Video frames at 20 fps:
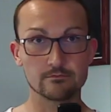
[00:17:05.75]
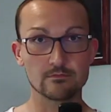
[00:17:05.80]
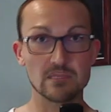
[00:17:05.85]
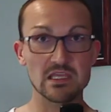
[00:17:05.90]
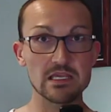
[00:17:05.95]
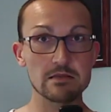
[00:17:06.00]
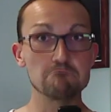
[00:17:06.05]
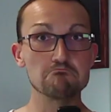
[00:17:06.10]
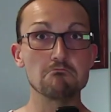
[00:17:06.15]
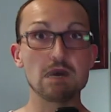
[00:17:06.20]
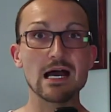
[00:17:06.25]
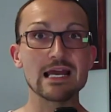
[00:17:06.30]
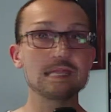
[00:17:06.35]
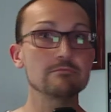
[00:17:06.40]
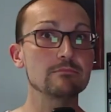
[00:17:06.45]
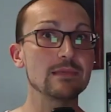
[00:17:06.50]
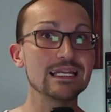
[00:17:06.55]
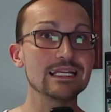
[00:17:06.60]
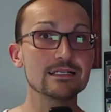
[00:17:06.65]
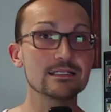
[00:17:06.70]
They
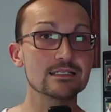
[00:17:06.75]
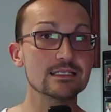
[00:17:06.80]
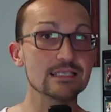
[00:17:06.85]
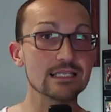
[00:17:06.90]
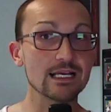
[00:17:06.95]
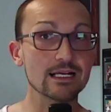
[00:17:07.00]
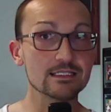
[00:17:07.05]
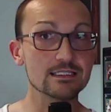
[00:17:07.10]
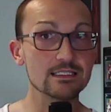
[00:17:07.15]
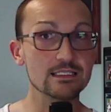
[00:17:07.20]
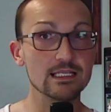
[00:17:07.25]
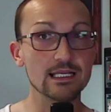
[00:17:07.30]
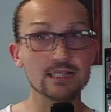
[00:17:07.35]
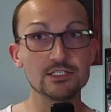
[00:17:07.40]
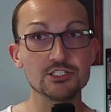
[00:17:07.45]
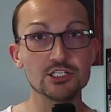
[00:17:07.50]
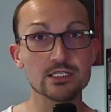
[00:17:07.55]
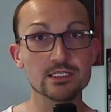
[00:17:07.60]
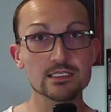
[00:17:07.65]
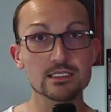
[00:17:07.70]
might make 6
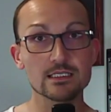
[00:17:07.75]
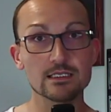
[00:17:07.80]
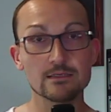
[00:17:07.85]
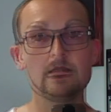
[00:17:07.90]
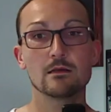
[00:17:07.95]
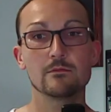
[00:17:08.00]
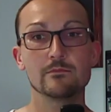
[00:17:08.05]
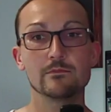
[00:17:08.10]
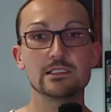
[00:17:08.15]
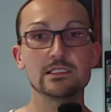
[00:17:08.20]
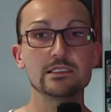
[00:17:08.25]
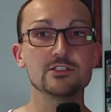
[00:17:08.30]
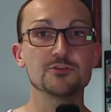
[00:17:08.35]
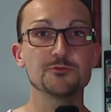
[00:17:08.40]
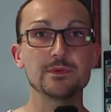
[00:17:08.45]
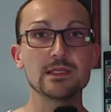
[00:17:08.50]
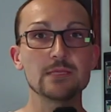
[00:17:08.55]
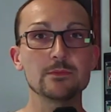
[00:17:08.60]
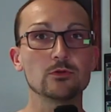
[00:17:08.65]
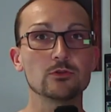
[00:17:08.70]
digits. But these are
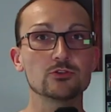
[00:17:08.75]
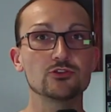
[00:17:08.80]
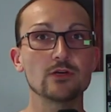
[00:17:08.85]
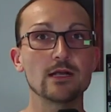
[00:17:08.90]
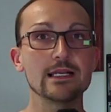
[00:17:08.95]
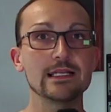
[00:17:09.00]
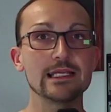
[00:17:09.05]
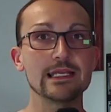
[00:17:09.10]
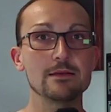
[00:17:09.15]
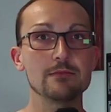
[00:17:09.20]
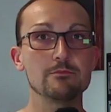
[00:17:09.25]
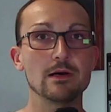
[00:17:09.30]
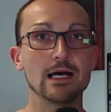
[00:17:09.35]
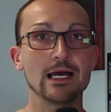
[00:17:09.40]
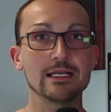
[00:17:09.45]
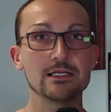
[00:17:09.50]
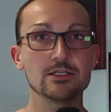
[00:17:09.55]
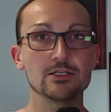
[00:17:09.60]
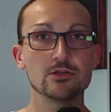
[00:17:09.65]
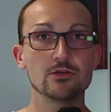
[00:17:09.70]
people trying to get
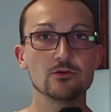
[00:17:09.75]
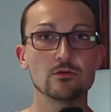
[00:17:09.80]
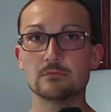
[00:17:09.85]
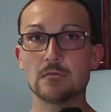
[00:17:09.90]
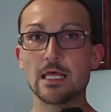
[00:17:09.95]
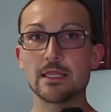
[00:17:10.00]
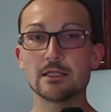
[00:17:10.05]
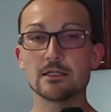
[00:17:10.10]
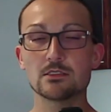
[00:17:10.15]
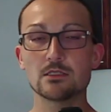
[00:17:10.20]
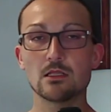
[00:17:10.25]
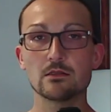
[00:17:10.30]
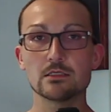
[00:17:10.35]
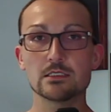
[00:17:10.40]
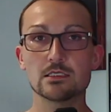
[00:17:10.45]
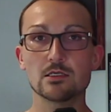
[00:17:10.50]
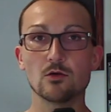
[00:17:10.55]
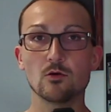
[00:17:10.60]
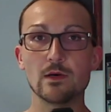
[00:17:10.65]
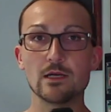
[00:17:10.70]
by, too. And there's only
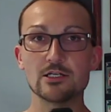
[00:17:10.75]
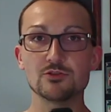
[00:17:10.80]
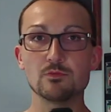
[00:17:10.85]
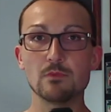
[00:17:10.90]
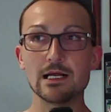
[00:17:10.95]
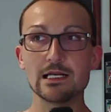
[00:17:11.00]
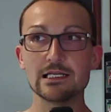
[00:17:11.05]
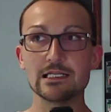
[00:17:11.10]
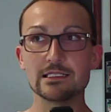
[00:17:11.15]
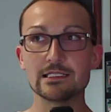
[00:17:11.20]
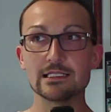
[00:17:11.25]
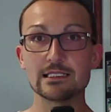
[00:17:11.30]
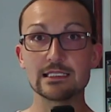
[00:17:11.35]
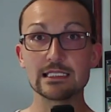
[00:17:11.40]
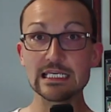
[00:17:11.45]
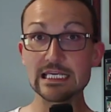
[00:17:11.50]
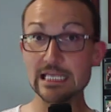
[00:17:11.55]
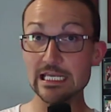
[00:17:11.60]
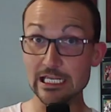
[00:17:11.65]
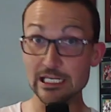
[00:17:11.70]
so much money that
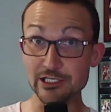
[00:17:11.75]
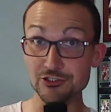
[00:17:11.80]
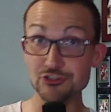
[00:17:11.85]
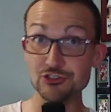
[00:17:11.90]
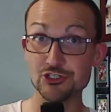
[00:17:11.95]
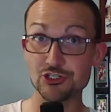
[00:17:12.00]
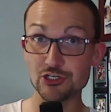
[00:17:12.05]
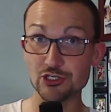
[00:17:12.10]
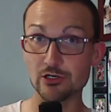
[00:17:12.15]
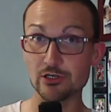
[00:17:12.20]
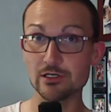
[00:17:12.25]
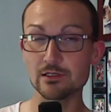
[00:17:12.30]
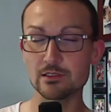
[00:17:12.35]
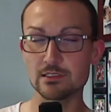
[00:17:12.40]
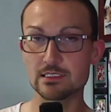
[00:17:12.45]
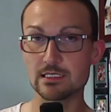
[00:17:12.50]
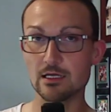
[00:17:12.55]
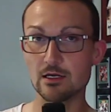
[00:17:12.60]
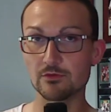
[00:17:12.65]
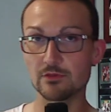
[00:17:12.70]
the
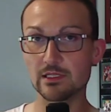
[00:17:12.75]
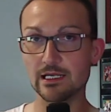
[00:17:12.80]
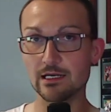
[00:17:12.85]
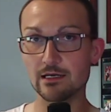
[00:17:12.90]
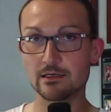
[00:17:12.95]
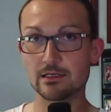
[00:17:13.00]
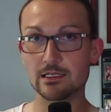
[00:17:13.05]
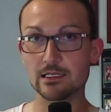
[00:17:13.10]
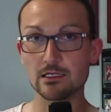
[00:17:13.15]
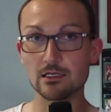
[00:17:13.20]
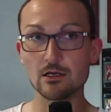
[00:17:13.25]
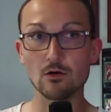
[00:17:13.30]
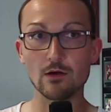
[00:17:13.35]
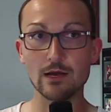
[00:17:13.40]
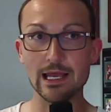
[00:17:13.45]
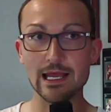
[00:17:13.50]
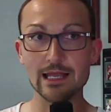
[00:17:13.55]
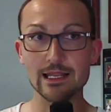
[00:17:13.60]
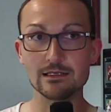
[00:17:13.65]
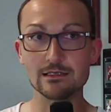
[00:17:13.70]
insurance out there can go
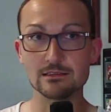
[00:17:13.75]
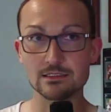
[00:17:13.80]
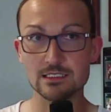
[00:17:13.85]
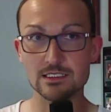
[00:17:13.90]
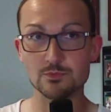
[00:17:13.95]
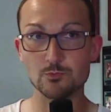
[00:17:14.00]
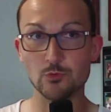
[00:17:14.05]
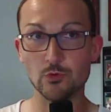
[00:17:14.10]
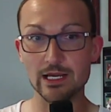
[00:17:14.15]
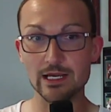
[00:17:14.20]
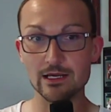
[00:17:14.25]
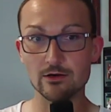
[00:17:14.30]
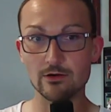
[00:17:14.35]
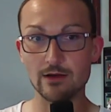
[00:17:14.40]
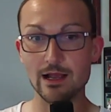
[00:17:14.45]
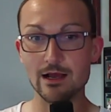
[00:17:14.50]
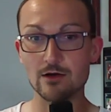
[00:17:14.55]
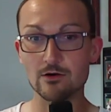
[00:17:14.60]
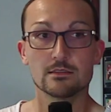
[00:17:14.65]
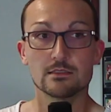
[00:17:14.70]
ahead and spray
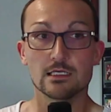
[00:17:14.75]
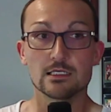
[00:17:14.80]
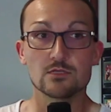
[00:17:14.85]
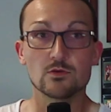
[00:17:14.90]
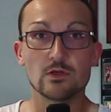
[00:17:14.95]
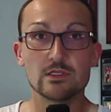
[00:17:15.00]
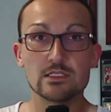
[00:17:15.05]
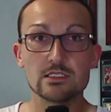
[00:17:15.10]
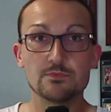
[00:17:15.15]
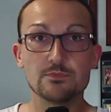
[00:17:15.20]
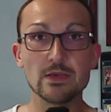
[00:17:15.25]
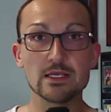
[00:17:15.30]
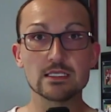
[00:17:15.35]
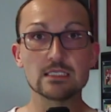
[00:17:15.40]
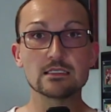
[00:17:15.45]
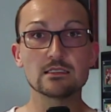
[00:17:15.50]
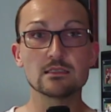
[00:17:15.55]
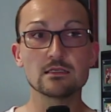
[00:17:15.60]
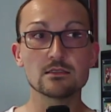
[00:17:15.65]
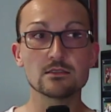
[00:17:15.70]
around. So that's why these
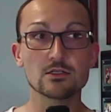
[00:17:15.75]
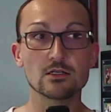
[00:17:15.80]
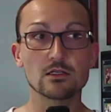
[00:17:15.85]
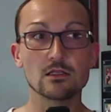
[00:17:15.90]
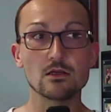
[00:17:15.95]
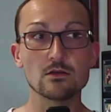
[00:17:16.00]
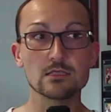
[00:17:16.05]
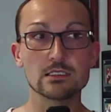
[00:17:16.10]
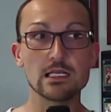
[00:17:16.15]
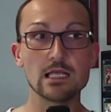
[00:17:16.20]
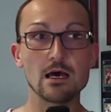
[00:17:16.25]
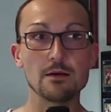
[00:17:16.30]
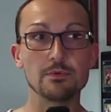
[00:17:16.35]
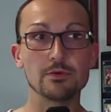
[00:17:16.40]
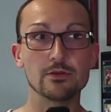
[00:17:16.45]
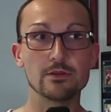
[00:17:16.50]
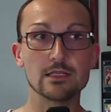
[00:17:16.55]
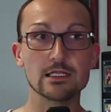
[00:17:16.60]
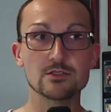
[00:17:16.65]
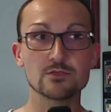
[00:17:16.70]
businesses are closing
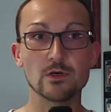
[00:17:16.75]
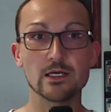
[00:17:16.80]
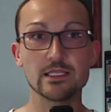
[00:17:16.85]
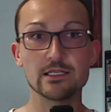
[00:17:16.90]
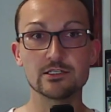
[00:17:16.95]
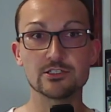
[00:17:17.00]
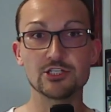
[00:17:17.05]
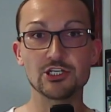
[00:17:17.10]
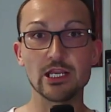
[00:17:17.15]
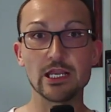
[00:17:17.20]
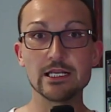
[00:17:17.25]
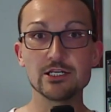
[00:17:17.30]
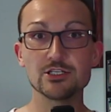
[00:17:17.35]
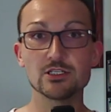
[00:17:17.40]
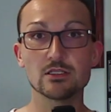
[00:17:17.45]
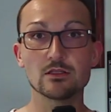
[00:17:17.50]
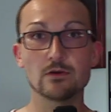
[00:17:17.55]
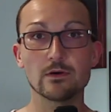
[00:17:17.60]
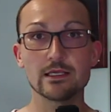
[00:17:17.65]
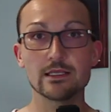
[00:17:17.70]
up. That's why they're
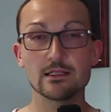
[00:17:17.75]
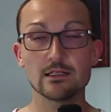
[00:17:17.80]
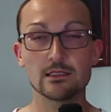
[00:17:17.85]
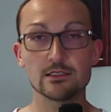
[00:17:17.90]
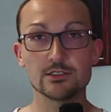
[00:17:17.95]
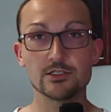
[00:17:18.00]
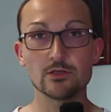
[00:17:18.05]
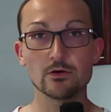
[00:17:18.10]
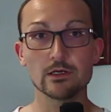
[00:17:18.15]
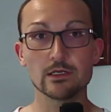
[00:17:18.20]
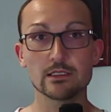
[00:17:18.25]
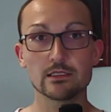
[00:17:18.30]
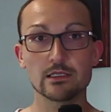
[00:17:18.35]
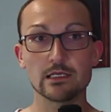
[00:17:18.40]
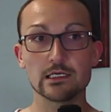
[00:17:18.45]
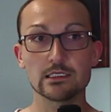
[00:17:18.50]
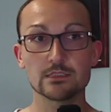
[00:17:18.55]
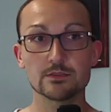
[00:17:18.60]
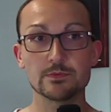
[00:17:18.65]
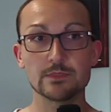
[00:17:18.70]
changing the way that they're doing things.